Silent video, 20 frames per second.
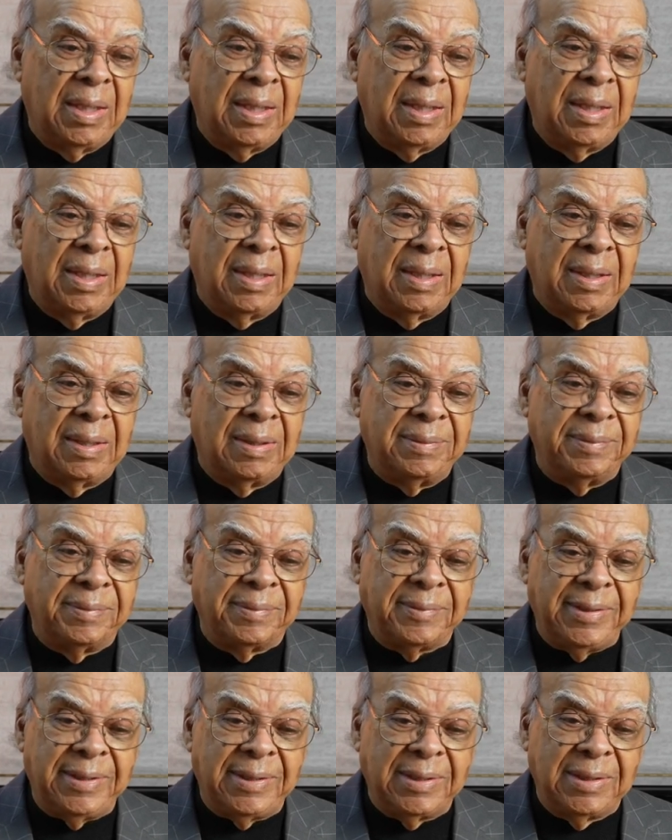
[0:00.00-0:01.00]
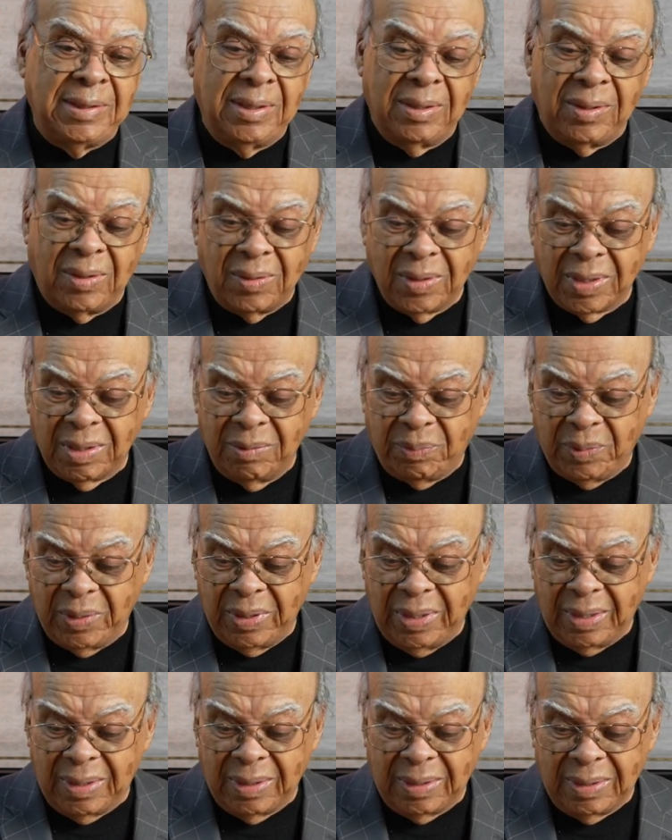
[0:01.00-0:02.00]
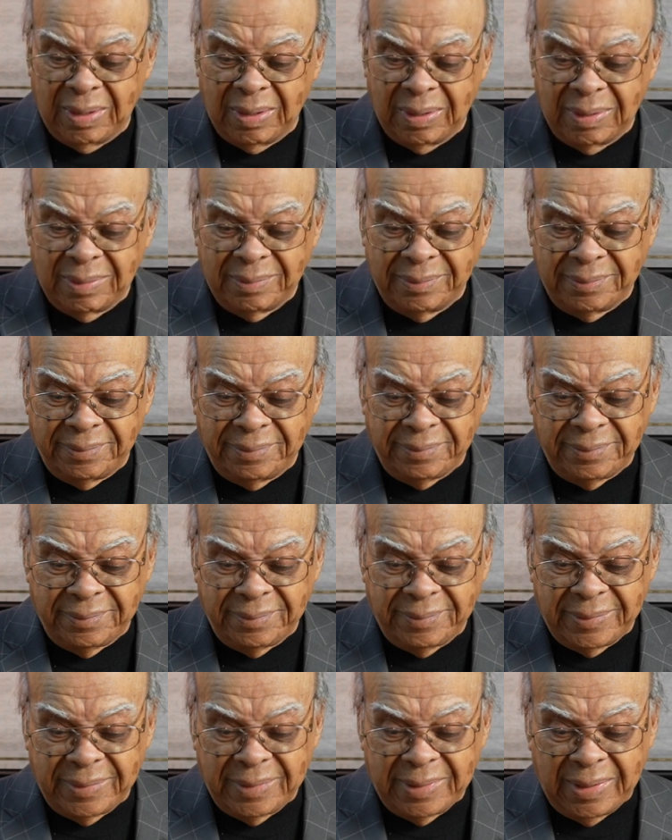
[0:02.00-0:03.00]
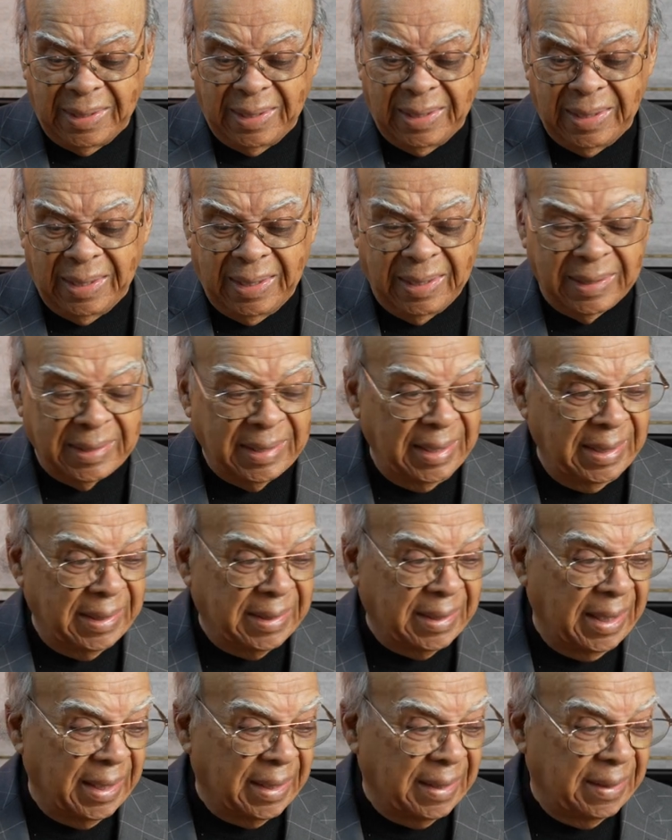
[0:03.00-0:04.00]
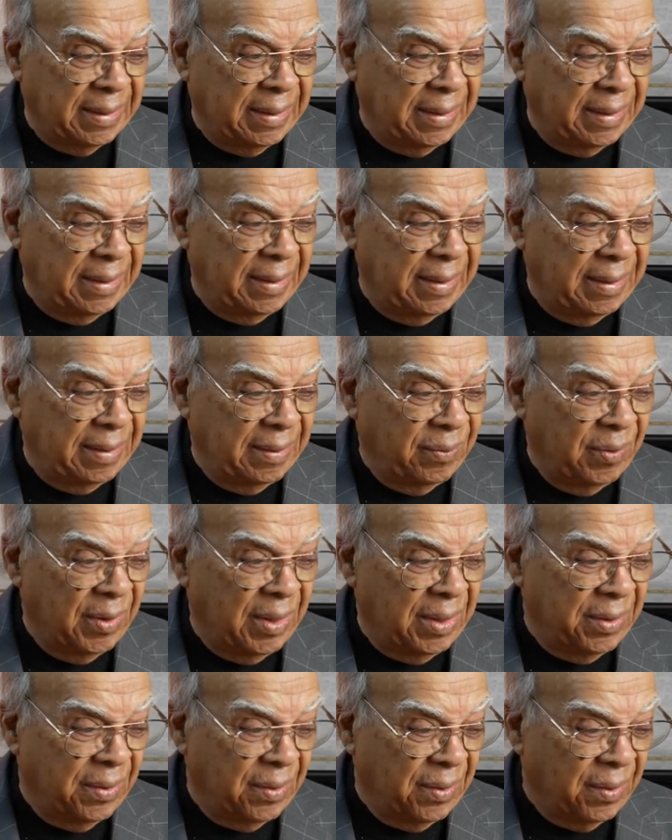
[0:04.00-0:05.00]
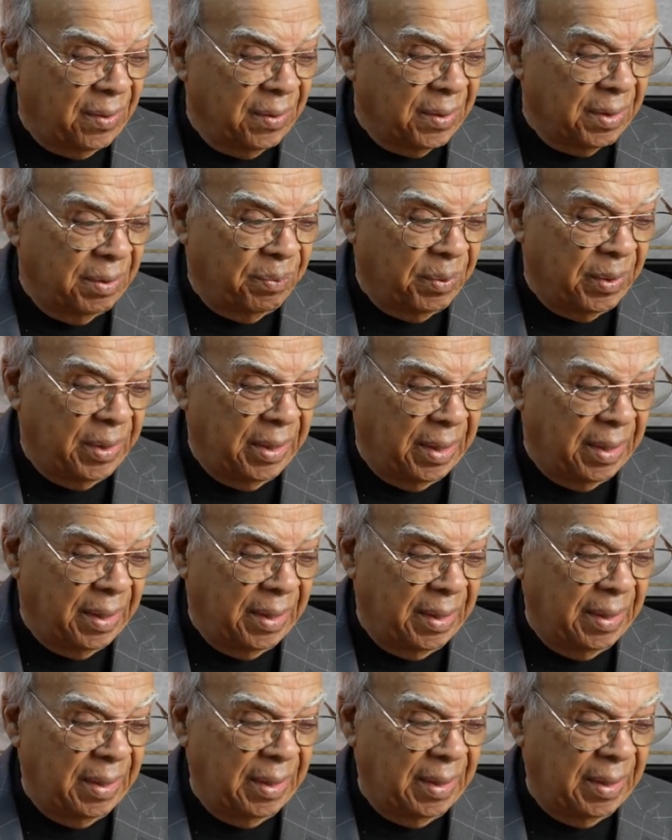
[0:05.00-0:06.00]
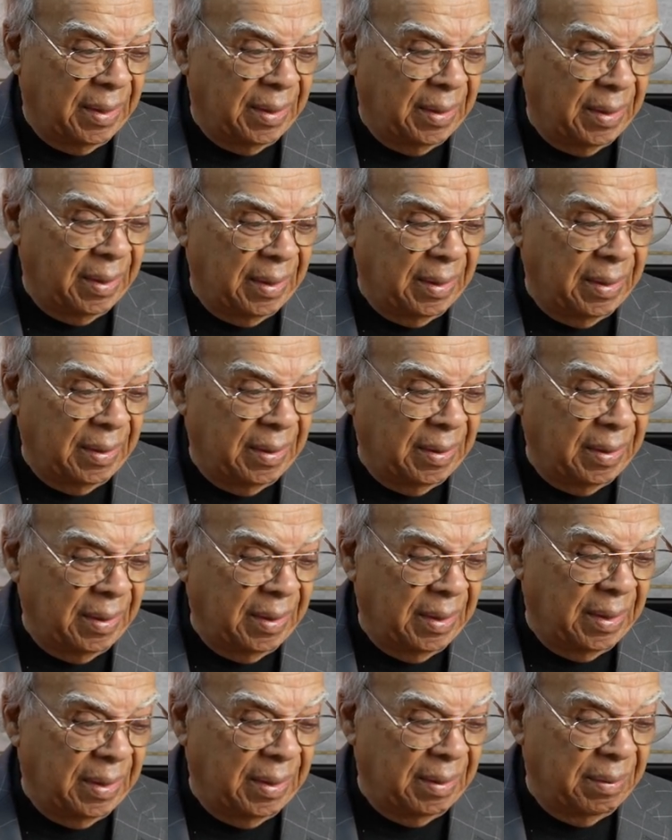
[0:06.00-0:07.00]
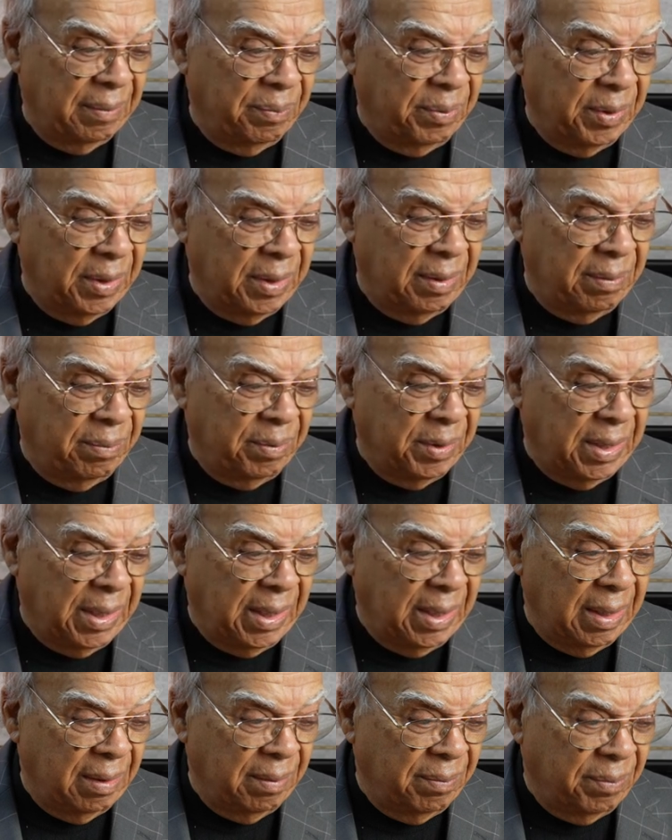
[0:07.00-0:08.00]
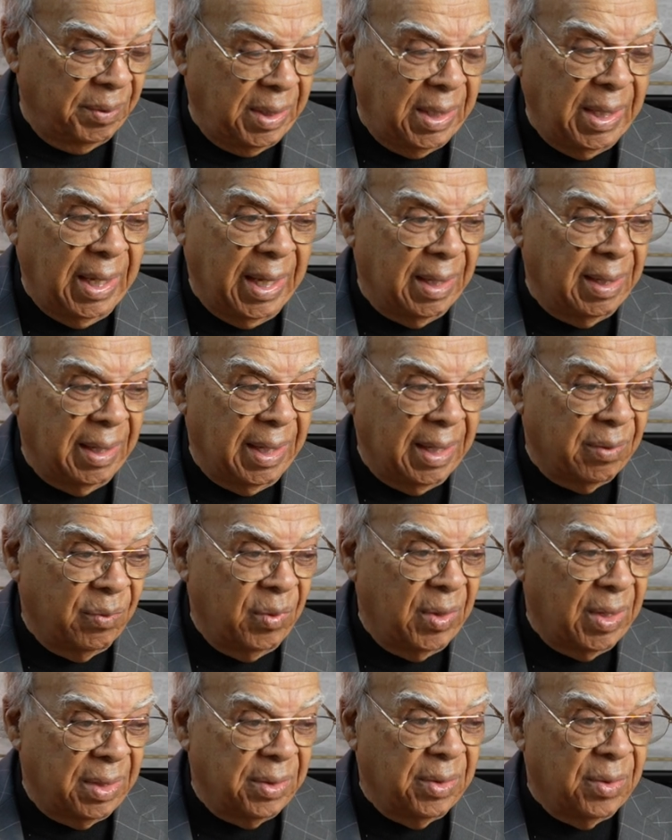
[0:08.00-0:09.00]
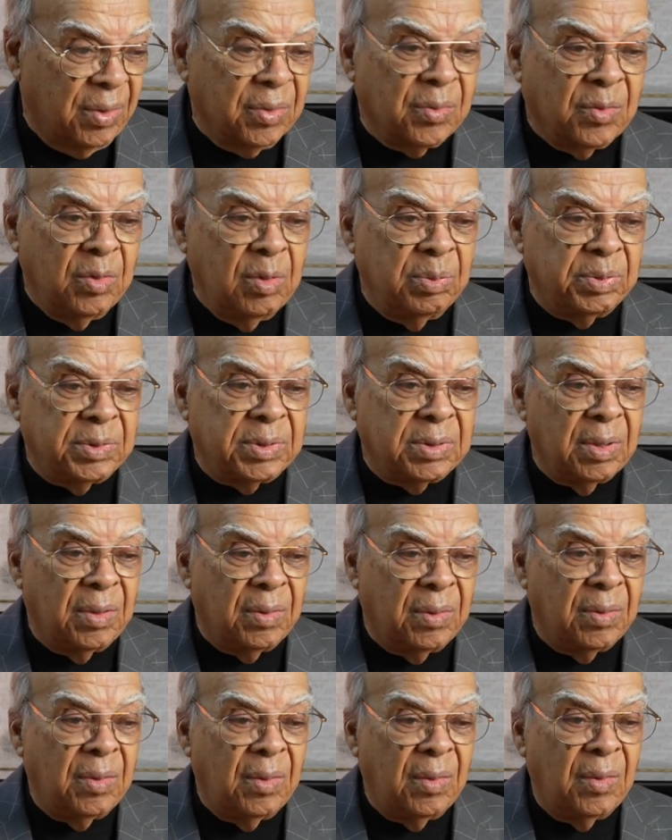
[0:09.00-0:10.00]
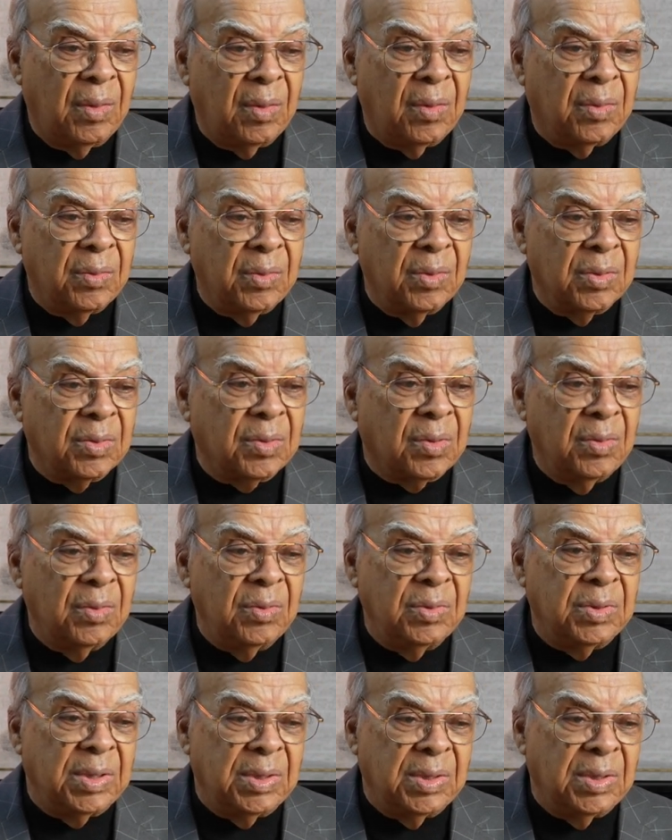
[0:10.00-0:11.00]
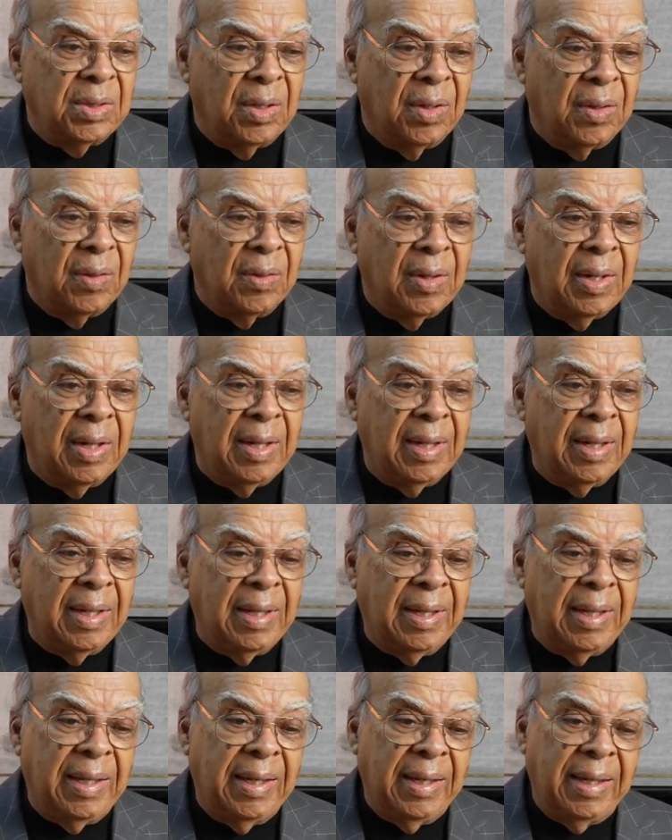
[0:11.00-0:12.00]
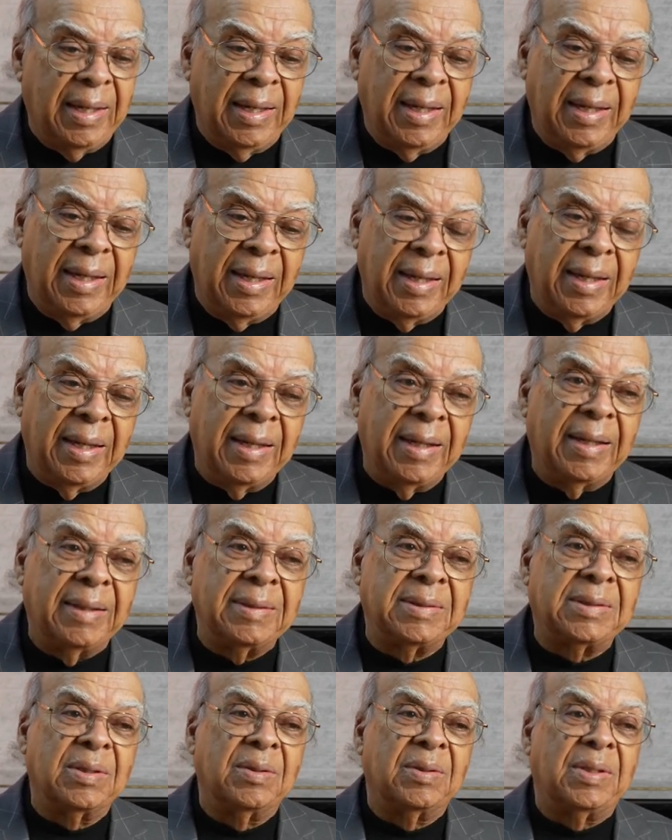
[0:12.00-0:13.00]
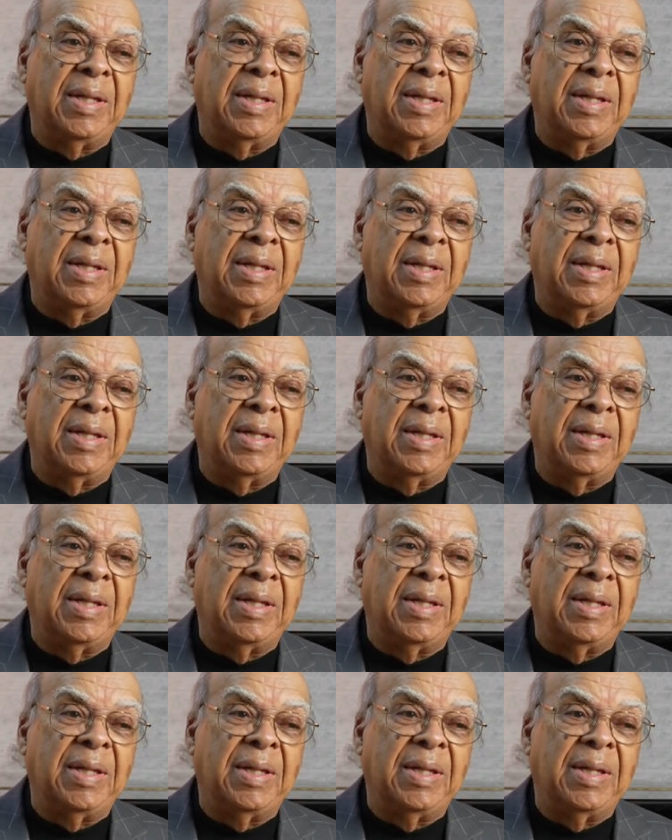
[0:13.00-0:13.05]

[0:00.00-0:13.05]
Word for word: -hmm. the organ player. Um, I can't think of the well-known organ player. Uh, but but the, but he had like well-known groups on, on those cruises. Sure, you know? sure. And, and uh, so